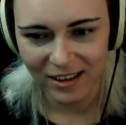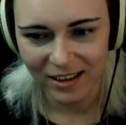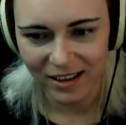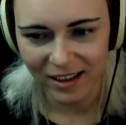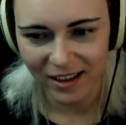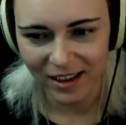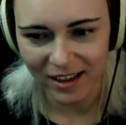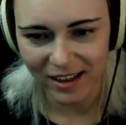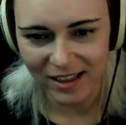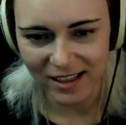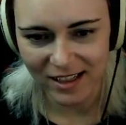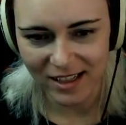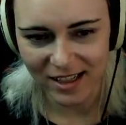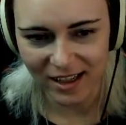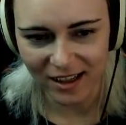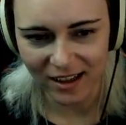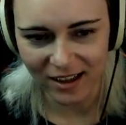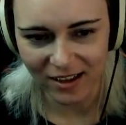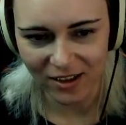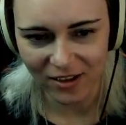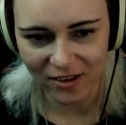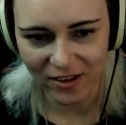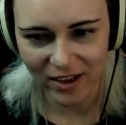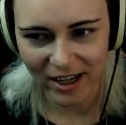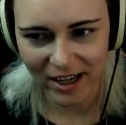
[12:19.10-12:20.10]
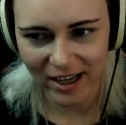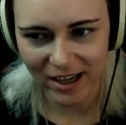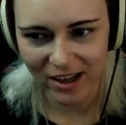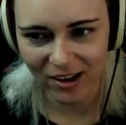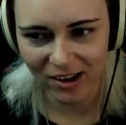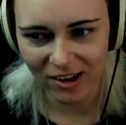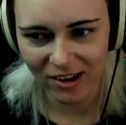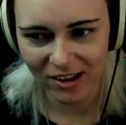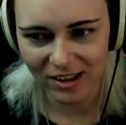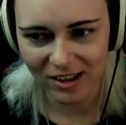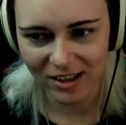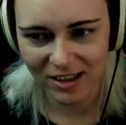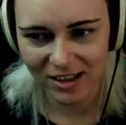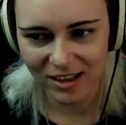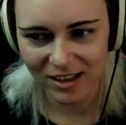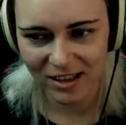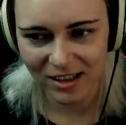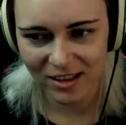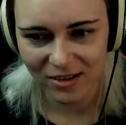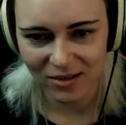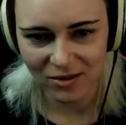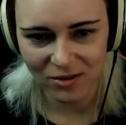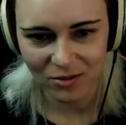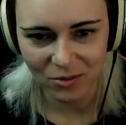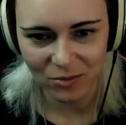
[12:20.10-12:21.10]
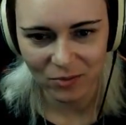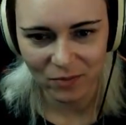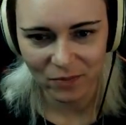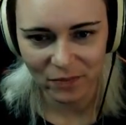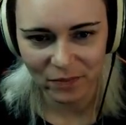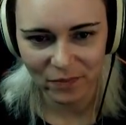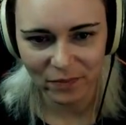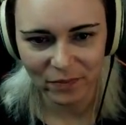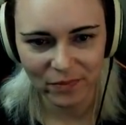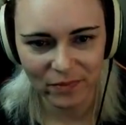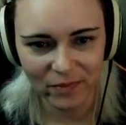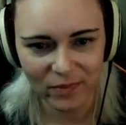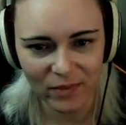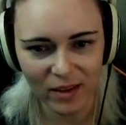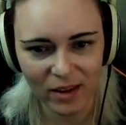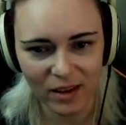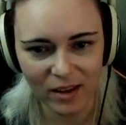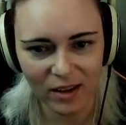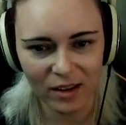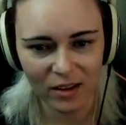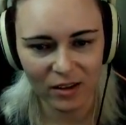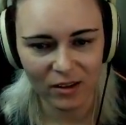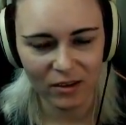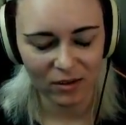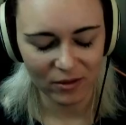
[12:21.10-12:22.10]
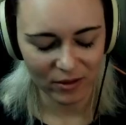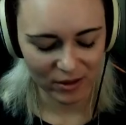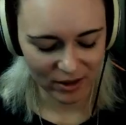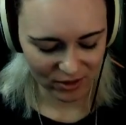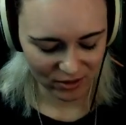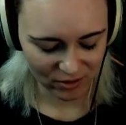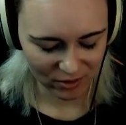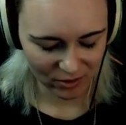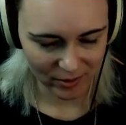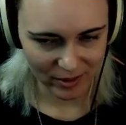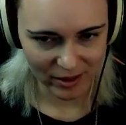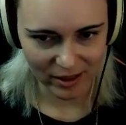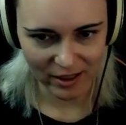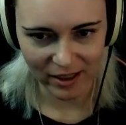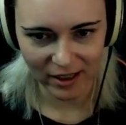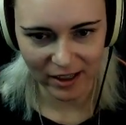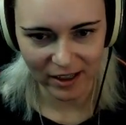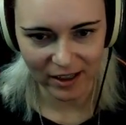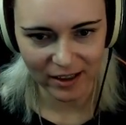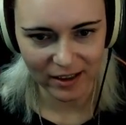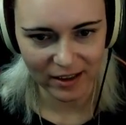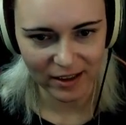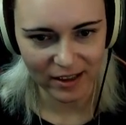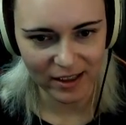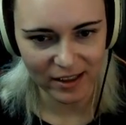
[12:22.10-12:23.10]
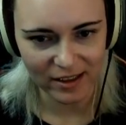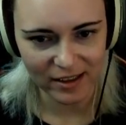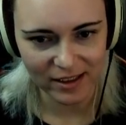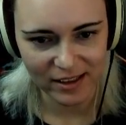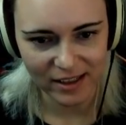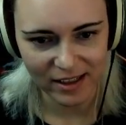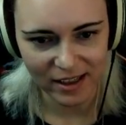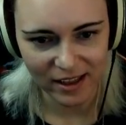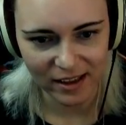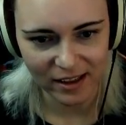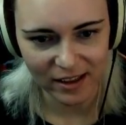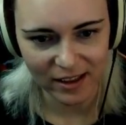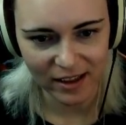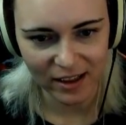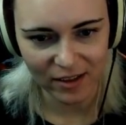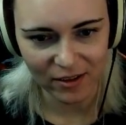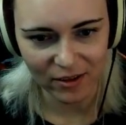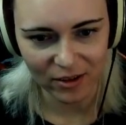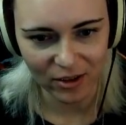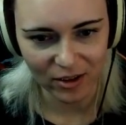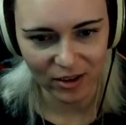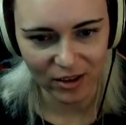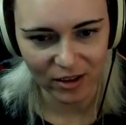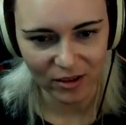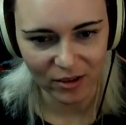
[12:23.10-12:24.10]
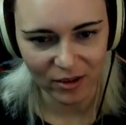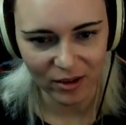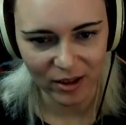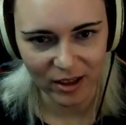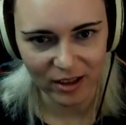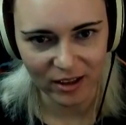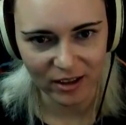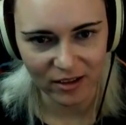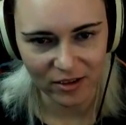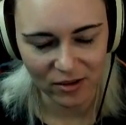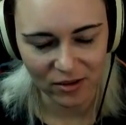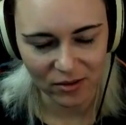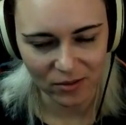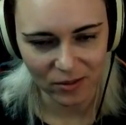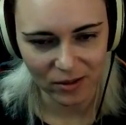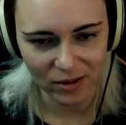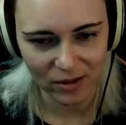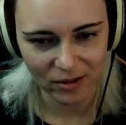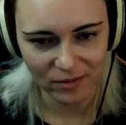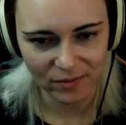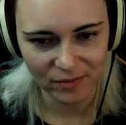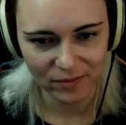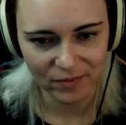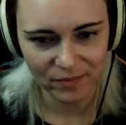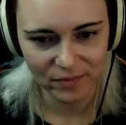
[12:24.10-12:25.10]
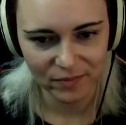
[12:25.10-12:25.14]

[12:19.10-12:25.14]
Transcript: And, oh, hey, guard. Rent a room at an inn and then stay the night really quick. There's one.